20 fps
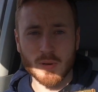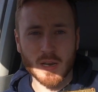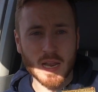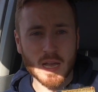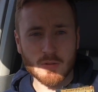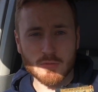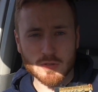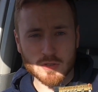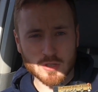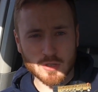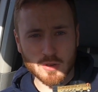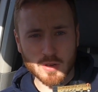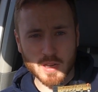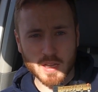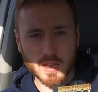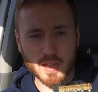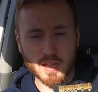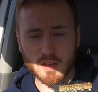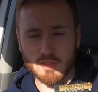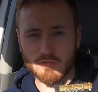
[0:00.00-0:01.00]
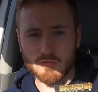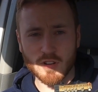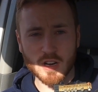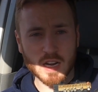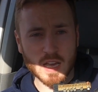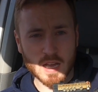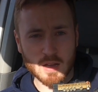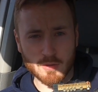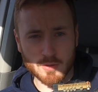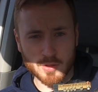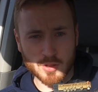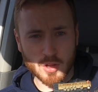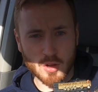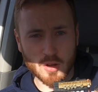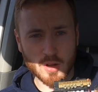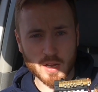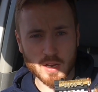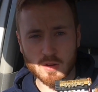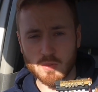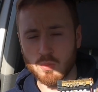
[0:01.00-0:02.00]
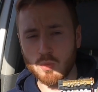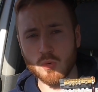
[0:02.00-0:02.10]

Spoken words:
lounge socket, run it outside,